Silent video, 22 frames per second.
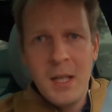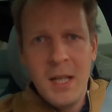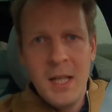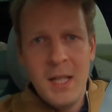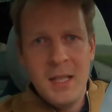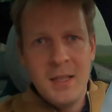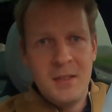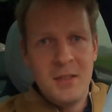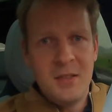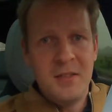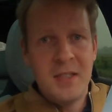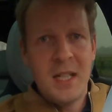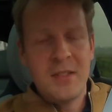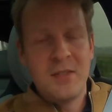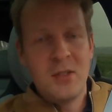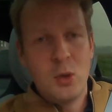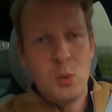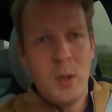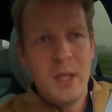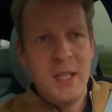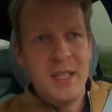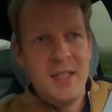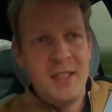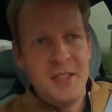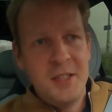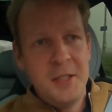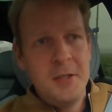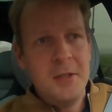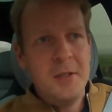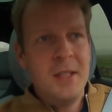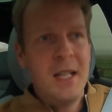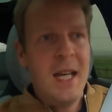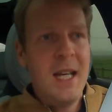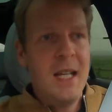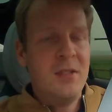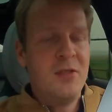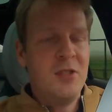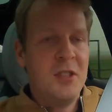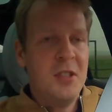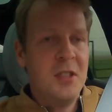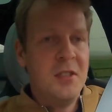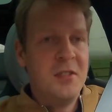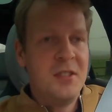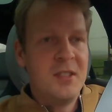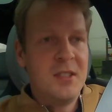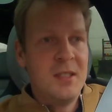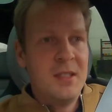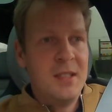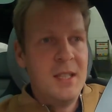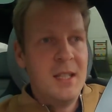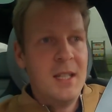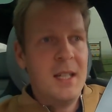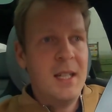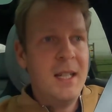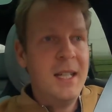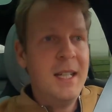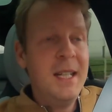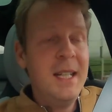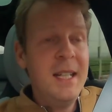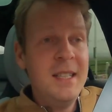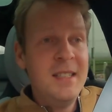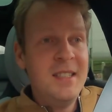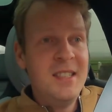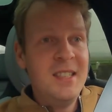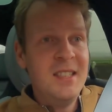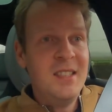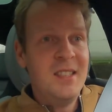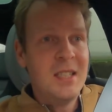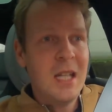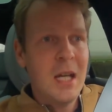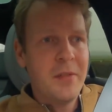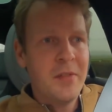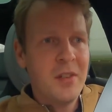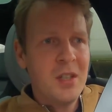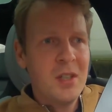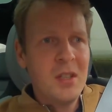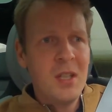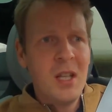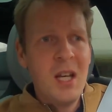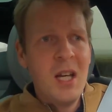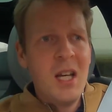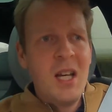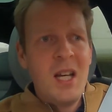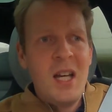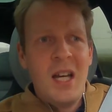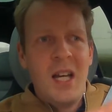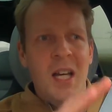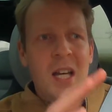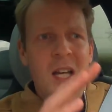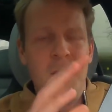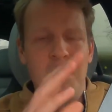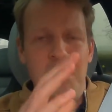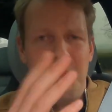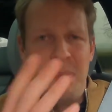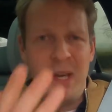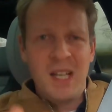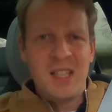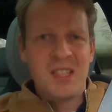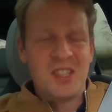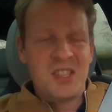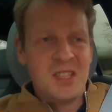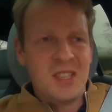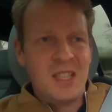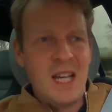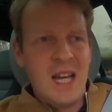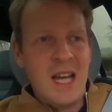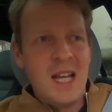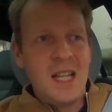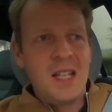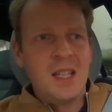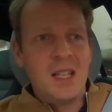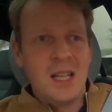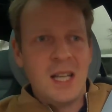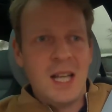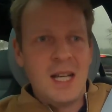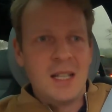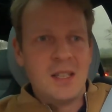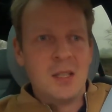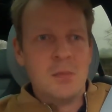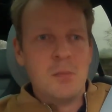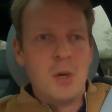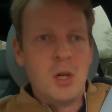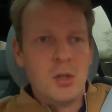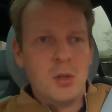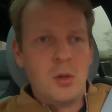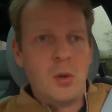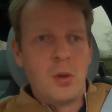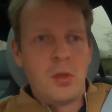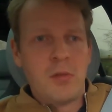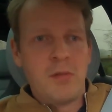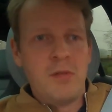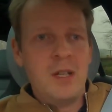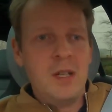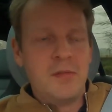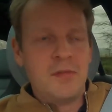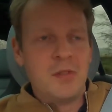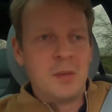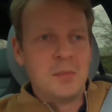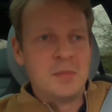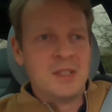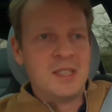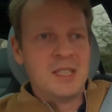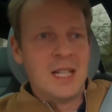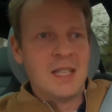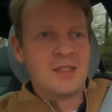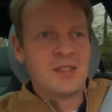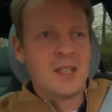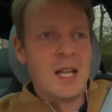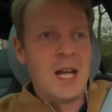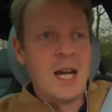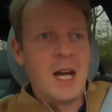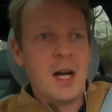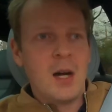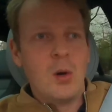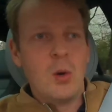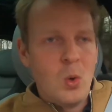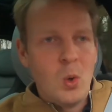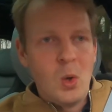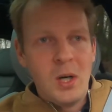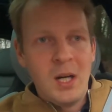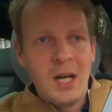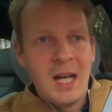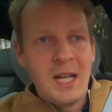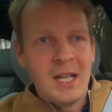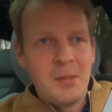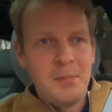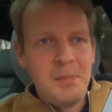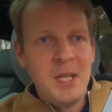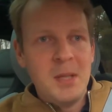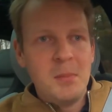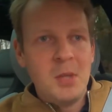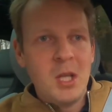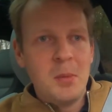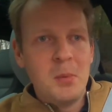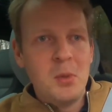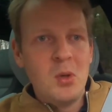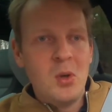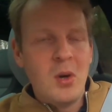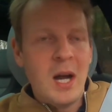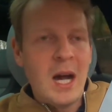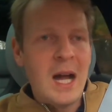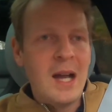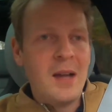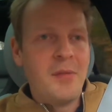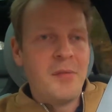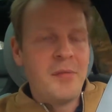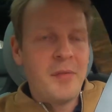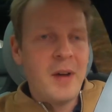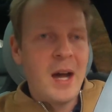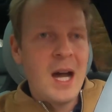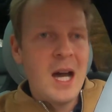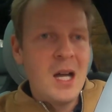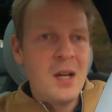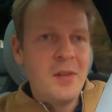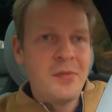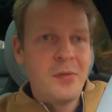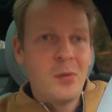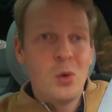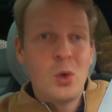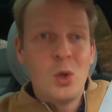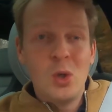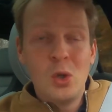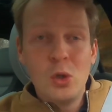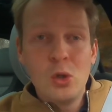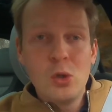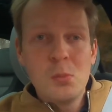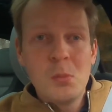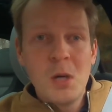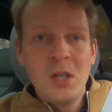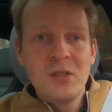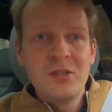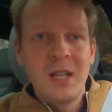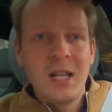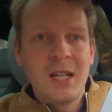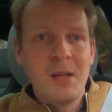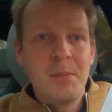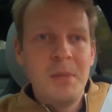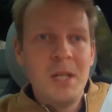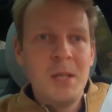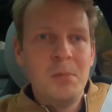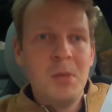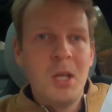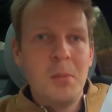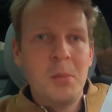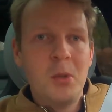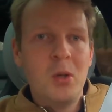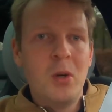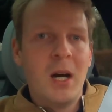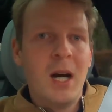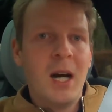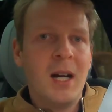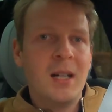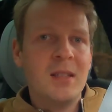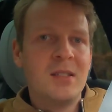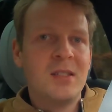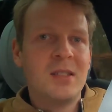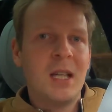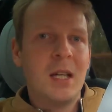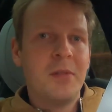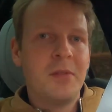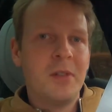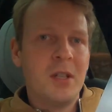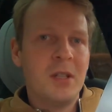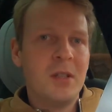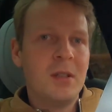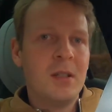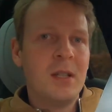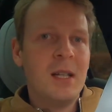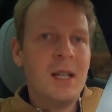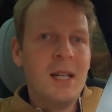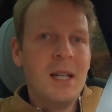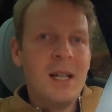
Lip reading: In 2022 they introduced the ET7, a big sedan like the Model 3 from Tesla, or like a BMW i5, or almost like a BMW i7.